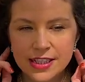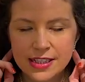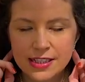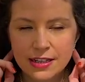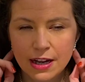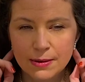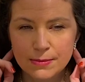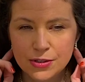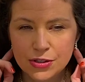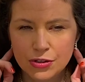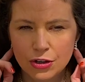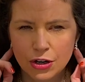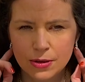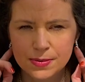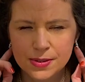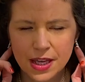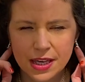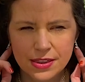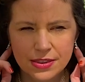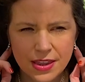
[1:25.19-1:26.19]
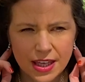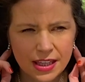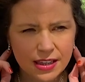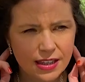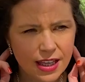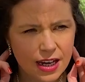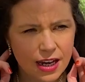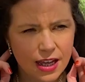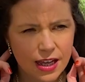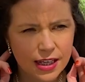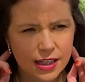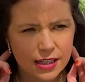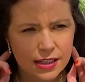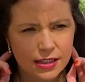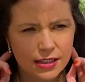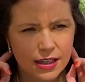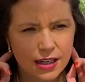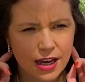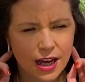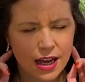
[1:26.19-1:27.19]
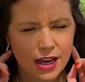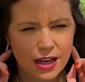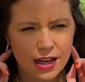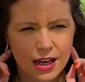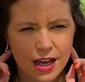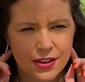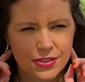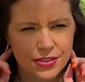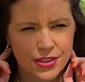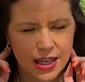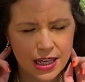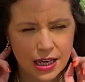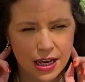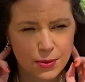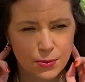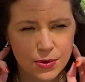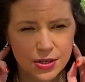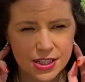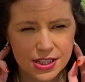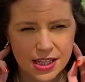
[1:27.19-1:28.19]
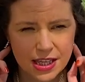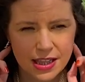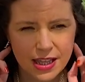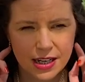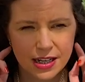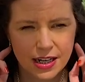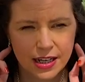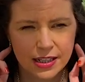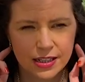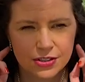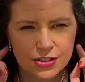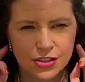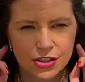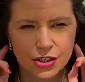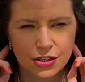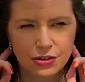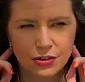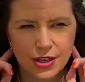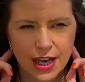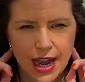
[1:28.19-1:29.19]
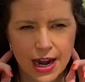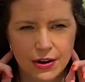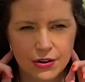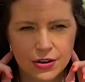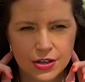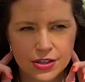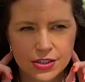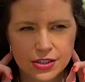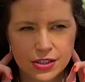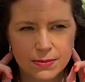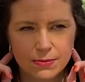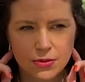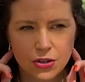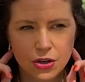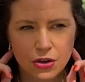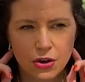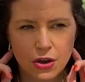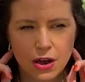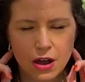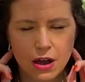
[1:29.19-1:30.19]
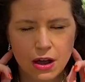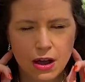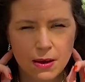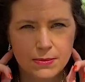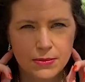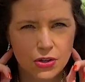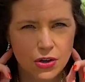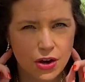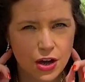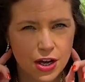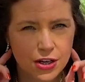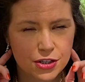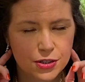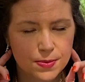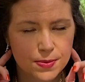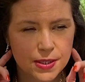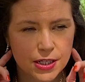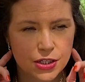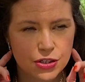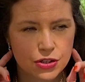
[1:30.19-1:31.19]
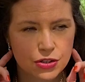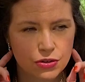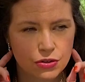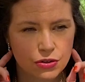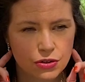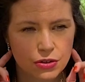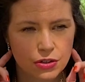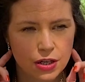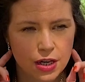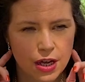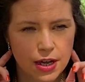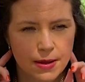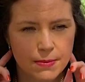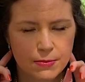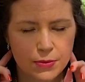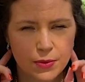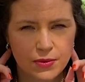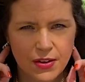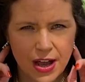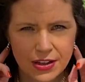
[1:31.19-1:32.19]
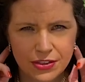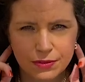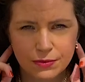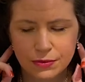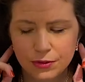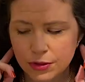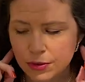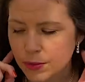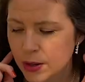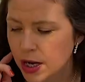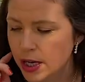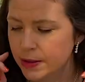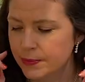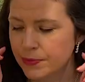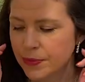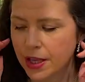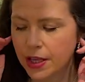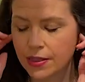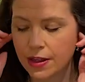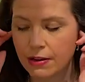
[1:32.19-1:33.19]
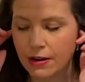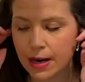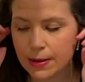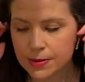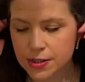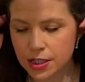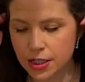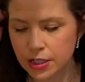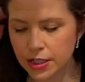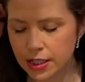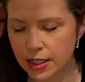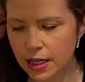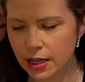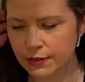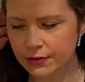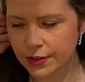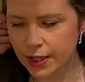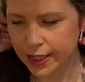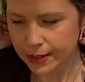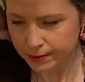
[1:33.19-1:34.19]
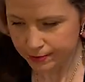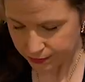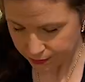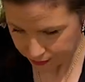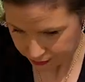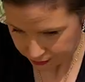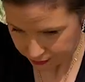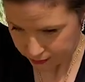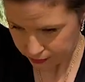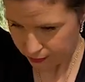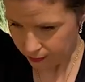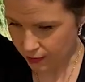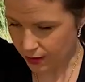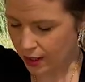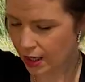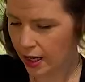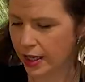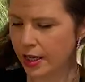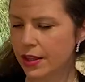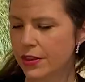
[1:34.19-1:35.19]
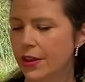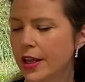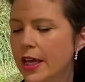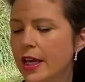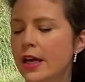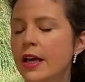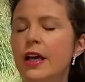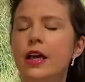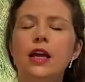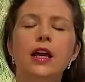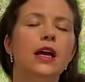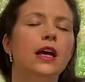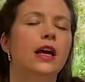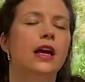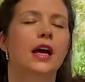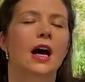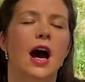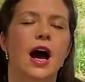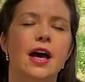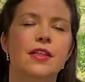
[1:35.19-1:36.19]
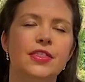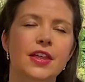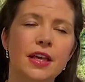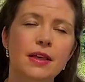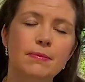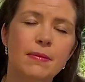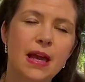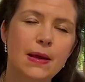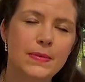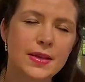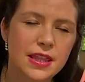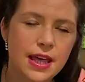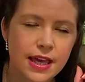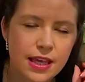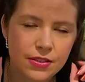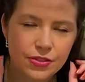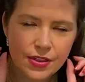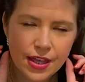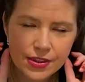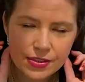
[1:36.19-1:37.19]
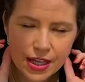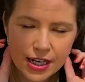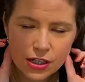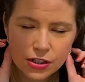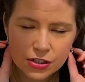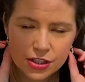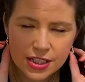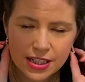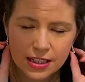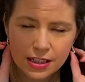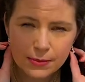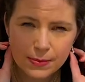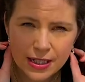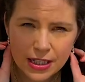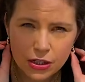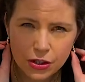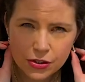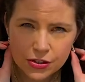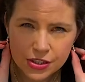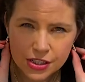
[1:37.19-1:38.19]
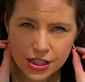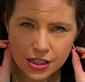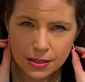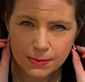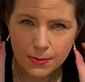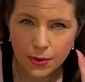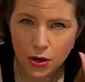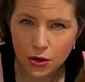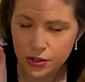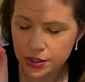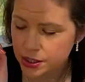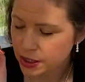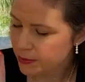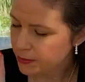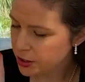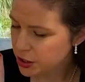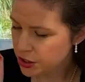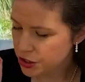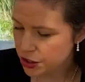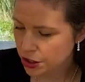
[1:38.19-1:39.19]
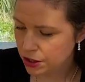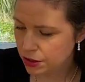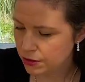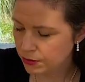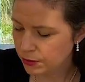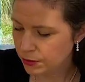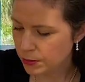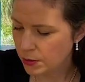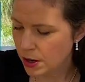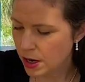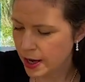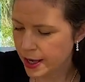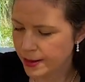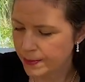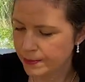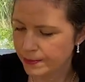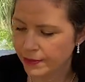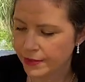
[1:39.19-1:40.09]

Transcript: diamond drops. I think they're like, I want to say they're like 2 carats. I'm not 100% sure. We've had them for a while and they're absolutely lovely. And I think maybe they looked a little bit lost in the box, and I'm going to show you for why.